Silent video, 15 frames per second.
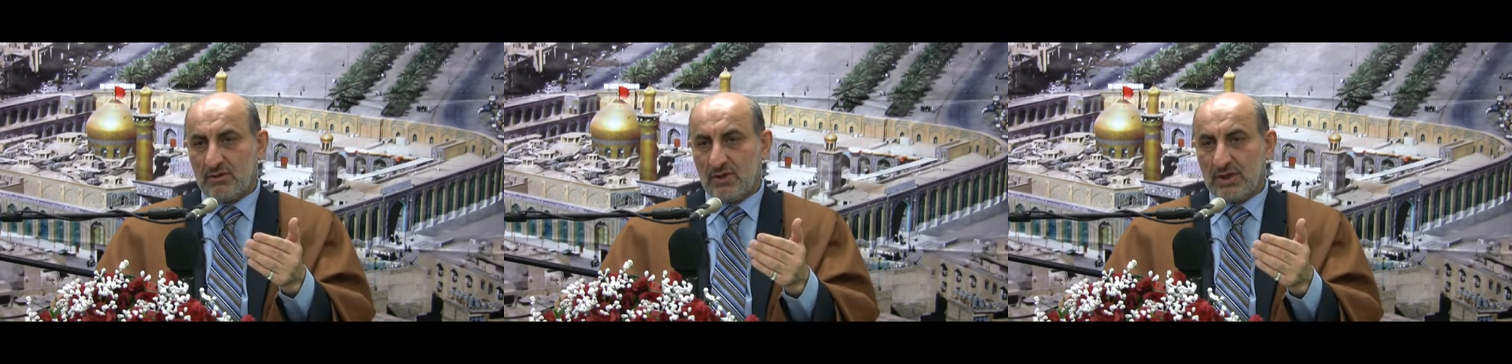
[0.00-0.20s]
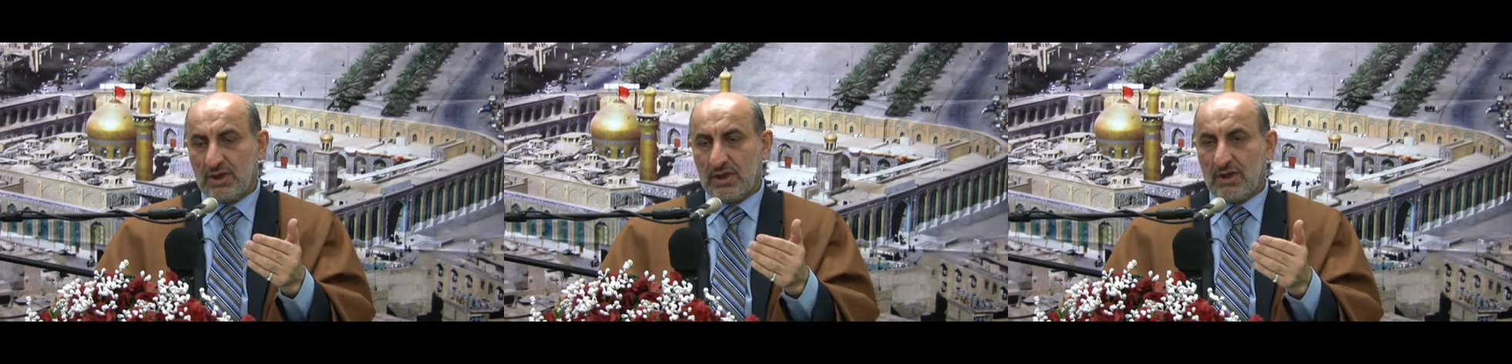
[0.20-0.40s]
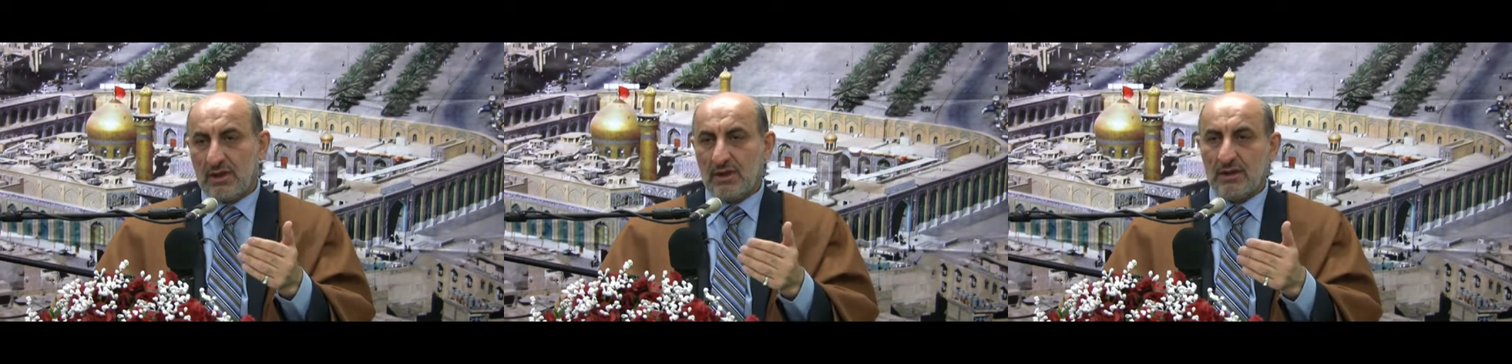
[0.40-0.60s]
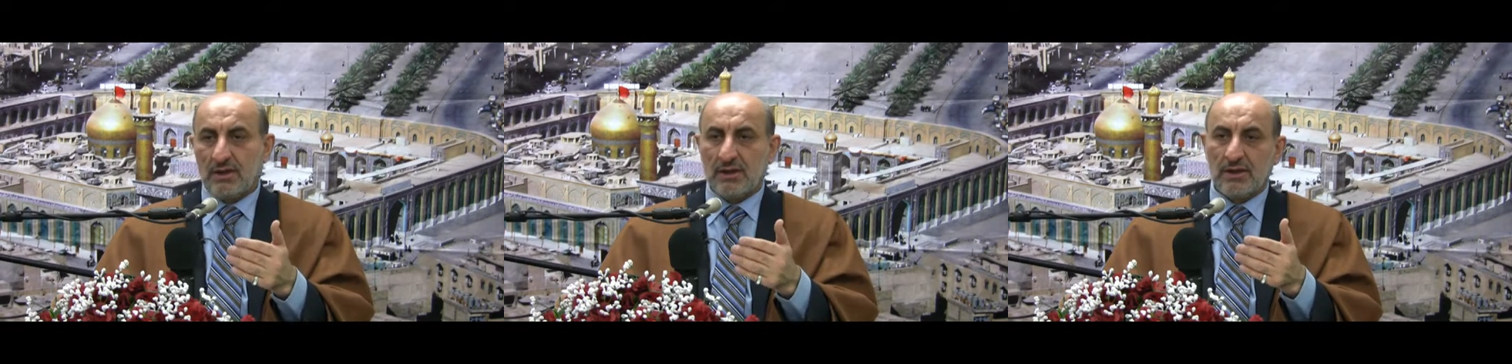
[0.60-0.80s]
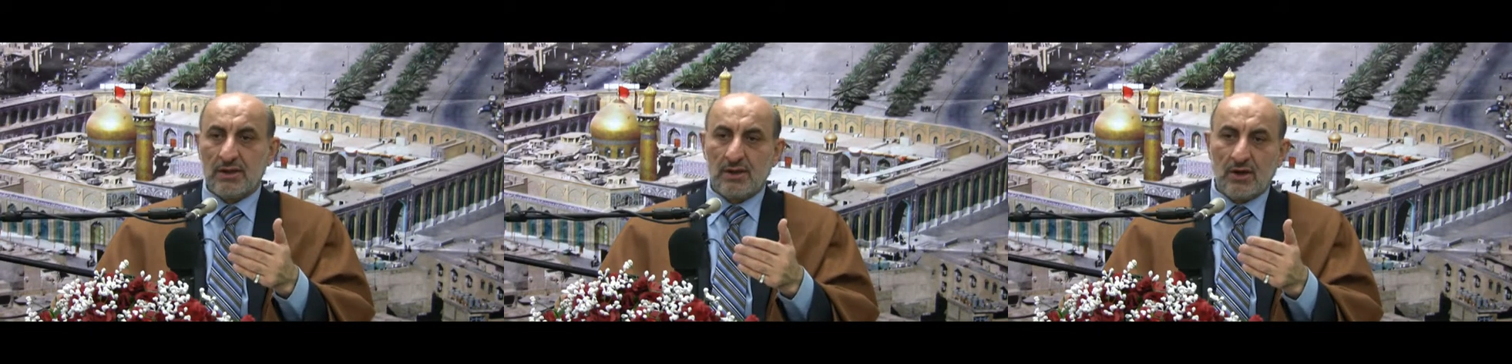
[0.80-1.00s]

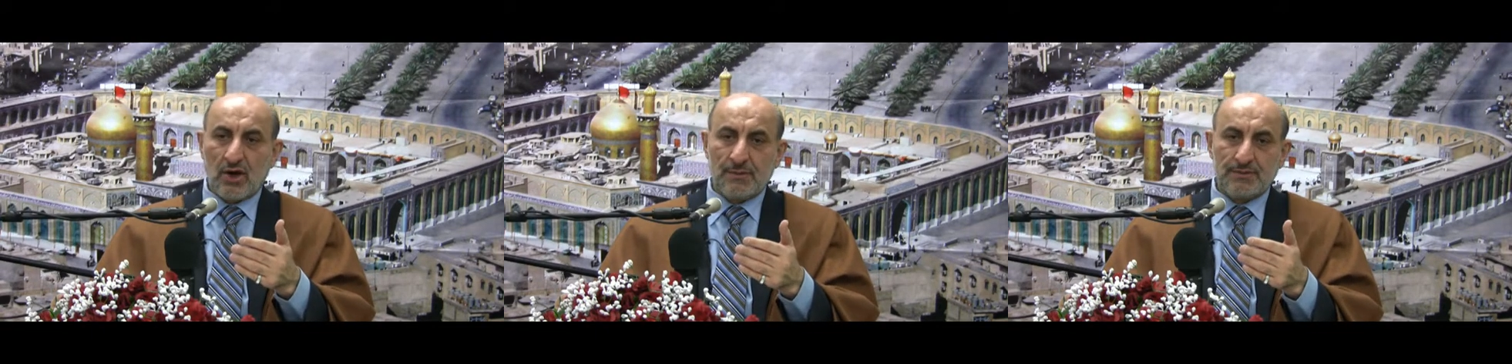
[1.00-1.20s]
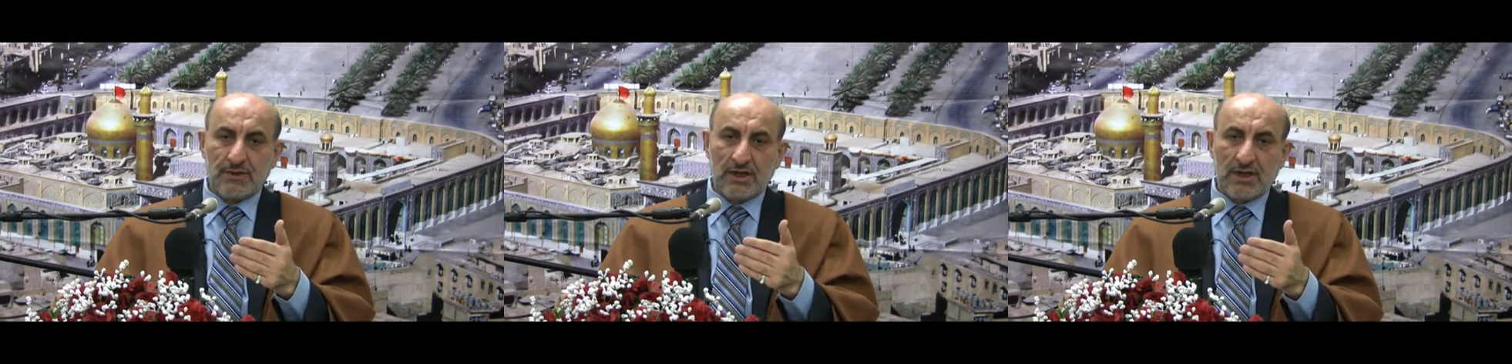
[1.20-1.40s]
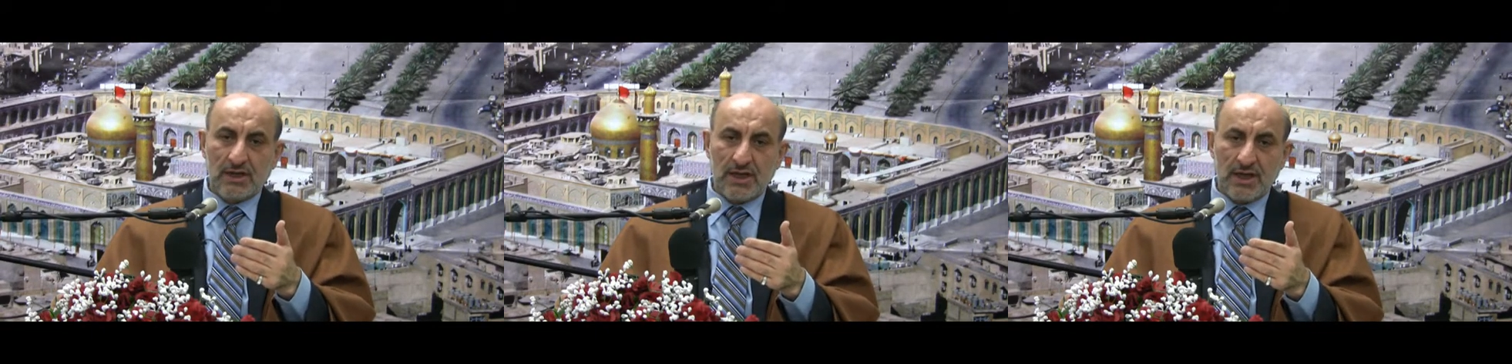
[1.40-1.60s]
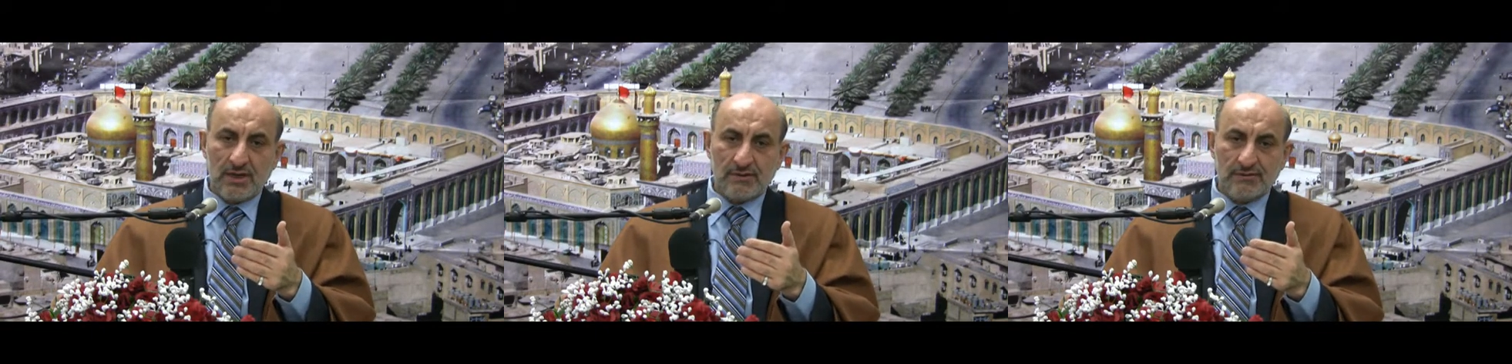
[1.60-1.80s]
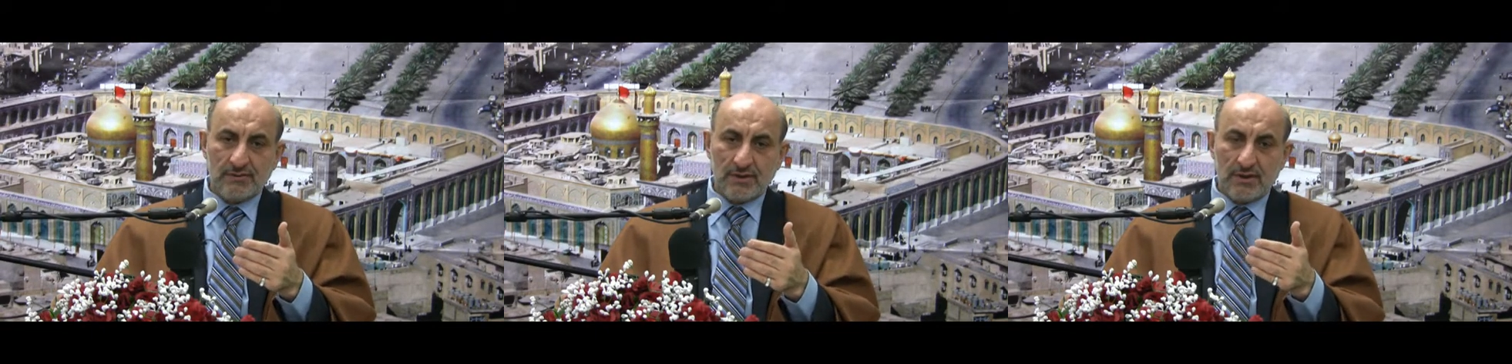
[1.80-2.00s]
the optic
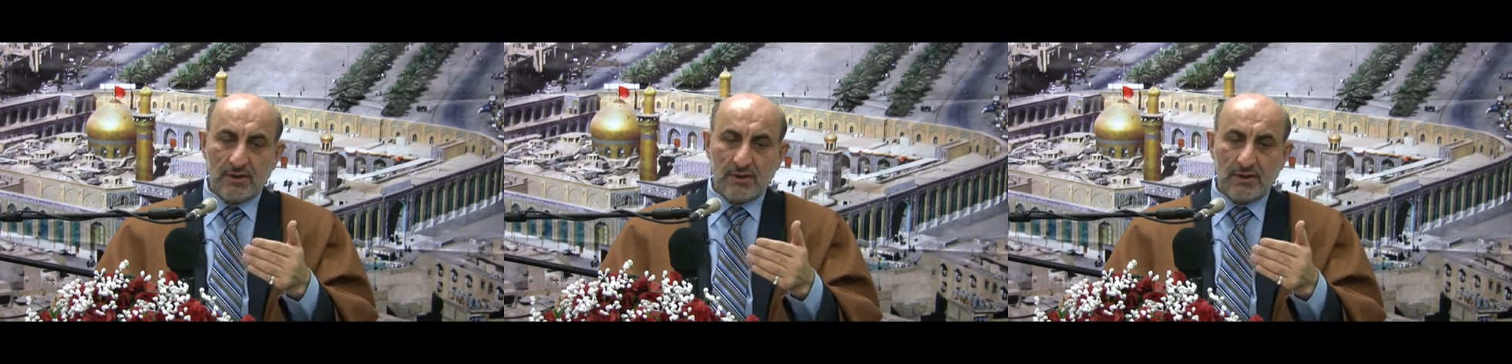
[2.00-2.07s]
nerve,